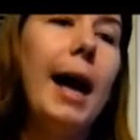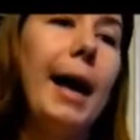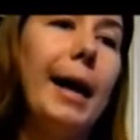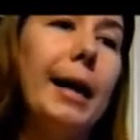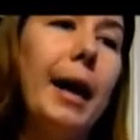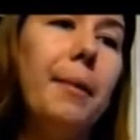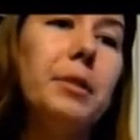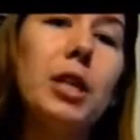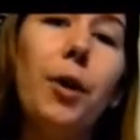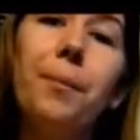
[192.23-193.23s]

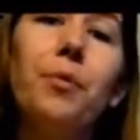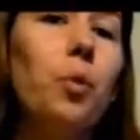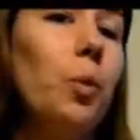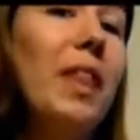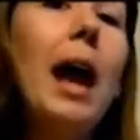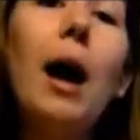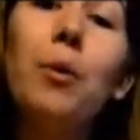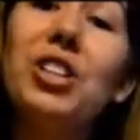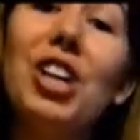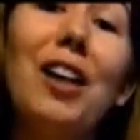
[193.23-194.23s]
And so with that, I
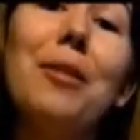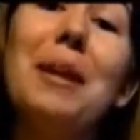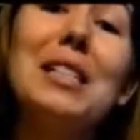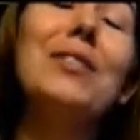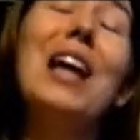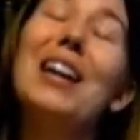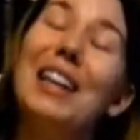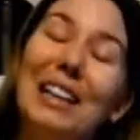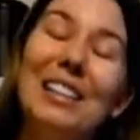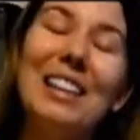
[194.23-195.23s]
wish y'all the best of
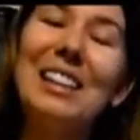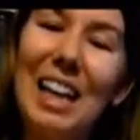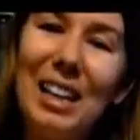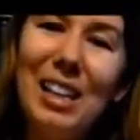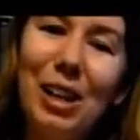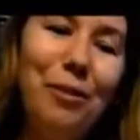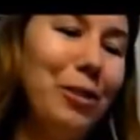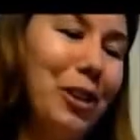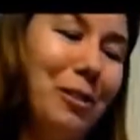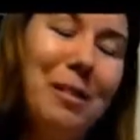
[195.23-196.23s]
luck, and thank you
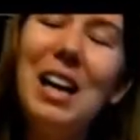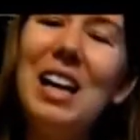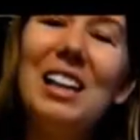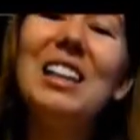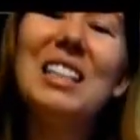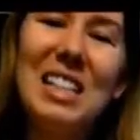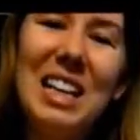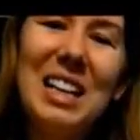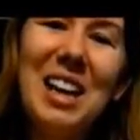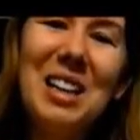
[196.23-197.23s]
for
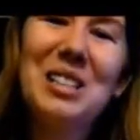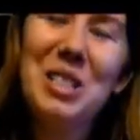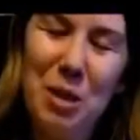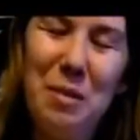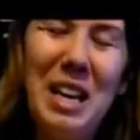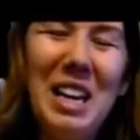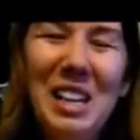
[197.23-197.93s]
listening to me